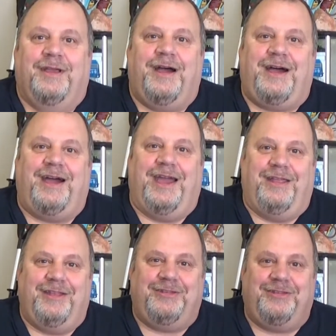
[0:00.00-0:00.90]

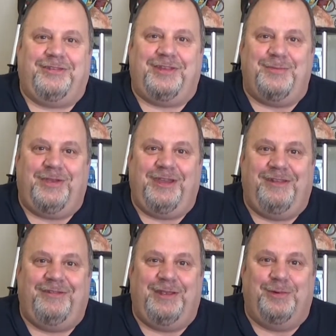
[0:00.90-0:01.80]
Hi, this is Tim
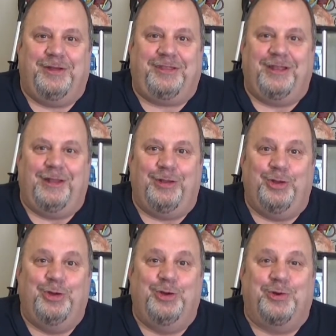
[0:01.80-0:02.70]
Kinsey with the
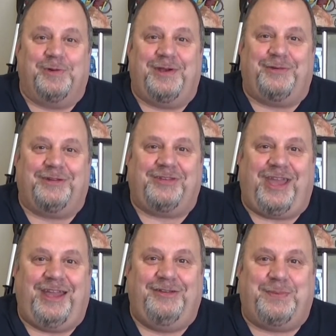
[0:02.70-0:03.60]
new River's
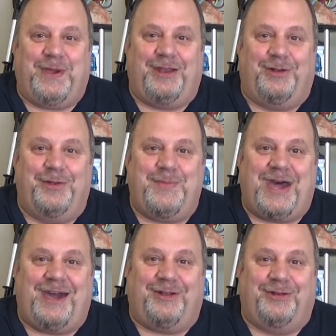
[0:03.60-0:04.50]
Edge Pedal and
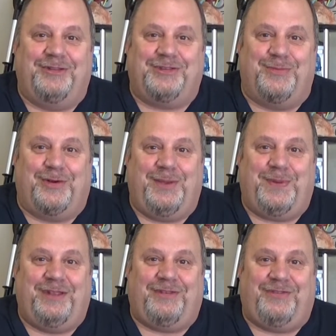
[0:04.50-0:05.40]
Paddle in Sunbury,
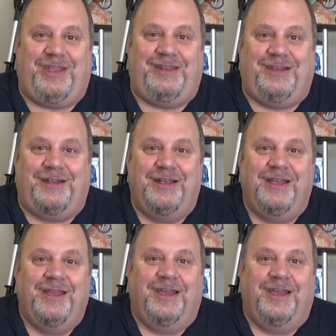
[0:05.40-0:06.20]
Pennsylvania,